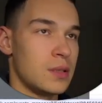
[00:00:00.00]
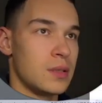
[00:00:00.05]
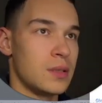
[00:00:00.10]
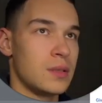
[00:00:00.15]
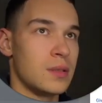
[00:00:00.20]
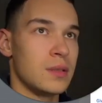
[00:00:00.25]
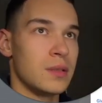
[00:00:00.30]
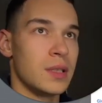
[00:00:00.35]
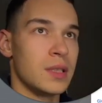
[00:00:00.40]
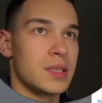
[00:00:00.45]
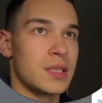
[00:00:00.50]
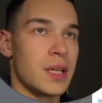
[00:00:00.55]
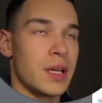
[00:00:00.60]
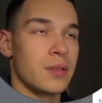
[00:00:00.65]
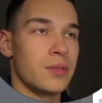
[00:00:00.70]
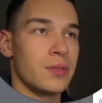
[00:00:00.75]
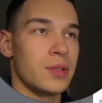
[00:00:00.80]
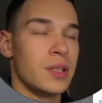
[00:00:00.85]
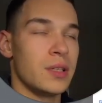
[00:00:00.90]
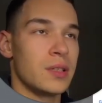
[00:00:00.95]
Let's take a
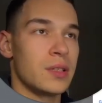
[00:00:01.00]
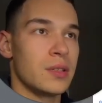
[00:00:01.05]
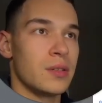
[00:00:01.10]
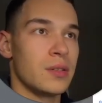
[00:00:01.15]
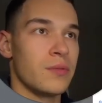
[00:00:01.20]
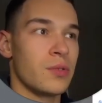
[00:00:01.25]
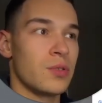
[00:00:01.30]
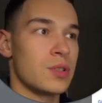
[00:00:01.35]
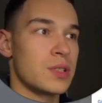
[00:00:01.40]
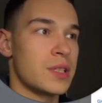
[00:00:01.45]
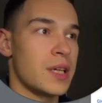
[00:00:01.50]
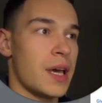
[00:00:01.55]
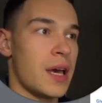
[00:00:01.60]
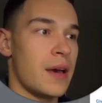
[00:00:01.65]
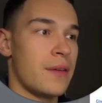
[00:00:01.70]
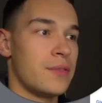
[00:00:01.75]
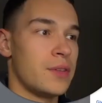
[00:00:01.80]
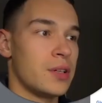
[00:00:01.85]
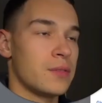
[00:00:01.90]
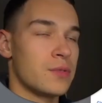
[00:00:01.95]
look here. Of course, they
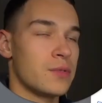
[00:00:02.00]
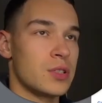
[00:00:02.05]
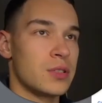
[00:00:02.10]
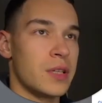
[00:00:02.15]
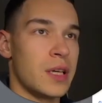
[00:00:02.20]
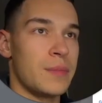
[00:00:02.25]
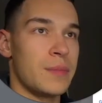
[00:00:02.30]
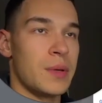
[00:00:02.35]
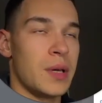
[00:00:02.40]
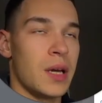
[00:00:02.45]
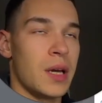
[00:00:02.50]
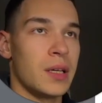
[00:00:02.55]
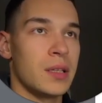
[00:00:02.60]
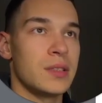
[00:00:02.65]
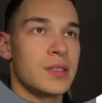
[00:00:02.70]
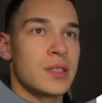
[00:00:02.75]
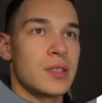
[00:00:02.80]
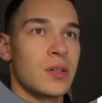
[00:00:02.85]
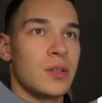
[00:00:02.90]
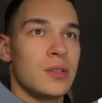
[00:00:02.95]
have the conversion API
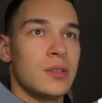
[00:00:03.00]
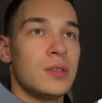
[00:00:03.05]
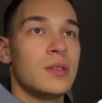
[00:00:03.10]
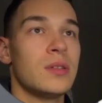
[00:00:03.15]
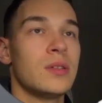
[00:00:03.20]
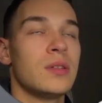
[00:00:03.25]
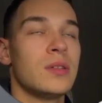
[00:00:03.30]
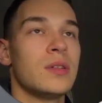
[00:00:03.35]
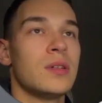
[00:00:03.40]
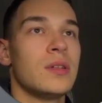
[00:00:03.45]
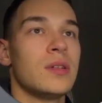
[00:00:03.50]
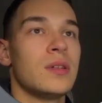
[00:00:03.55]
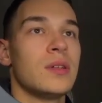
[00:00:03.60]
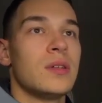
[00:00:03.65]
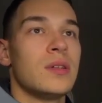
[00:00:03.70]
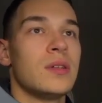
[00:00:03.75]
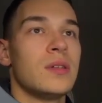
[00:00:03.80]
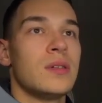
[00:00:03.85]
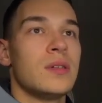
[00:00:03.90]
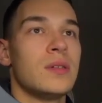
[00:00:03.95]
installed,
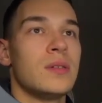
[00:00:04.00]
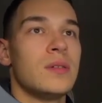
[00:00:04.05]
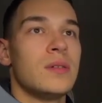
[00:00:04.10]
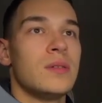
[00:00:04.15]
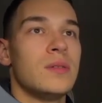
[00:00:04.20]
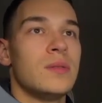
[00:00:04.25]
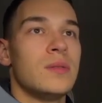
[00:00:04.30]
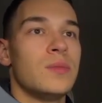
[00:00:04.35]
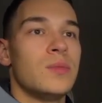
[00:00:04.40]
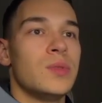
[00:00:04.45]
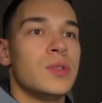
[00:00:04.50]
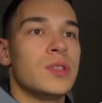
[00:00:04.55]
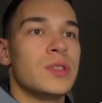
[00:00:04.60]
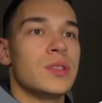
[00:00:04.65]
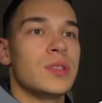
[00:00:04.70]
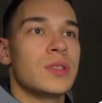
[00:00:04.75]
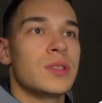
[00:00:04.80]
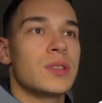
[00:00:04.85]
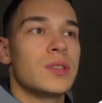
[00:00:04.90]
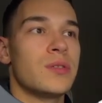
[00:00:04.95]
which
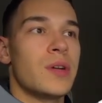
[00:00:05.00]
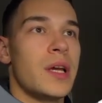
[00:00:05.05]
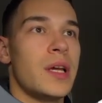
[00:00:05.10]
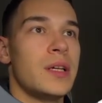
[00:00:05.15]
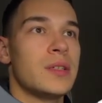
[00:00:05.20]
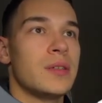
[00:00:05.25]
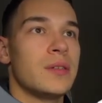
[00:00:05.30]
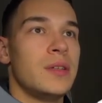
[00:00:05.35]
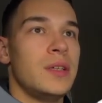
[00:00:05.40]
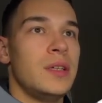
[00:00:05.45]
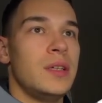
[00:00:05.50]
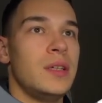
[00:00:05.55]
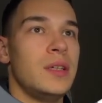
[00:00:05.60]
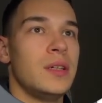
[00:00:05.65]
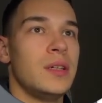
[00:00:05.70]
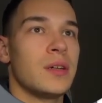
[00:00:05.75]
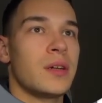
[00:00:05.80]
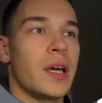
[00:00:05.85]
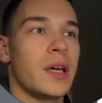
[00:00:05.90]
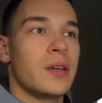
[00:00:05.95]
is great. The
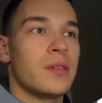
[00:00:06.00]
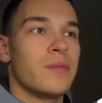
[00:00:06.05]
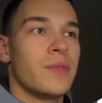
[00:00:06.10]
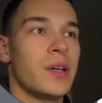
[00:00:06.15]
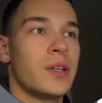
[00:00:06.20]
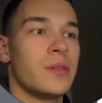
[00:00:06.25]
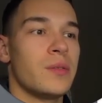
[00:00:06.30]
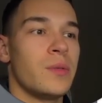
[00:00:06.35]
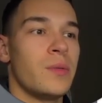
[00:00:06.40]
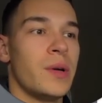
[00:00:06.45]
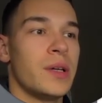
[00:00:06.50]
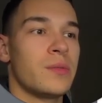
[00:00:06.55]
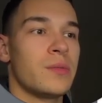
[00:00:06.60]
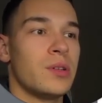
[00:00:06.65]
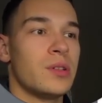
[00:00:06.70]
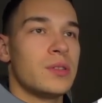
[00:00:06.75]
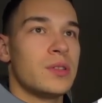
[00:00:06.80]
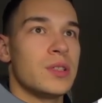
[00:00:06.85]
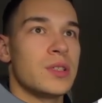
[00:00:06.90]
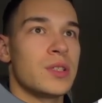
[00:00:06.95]
event
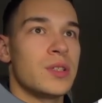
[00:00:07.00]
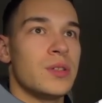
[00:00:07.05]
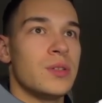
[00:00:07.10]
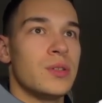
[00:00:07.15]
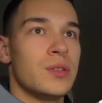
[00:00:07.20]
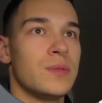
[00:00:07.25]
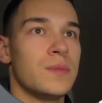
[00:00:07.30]
quality is good.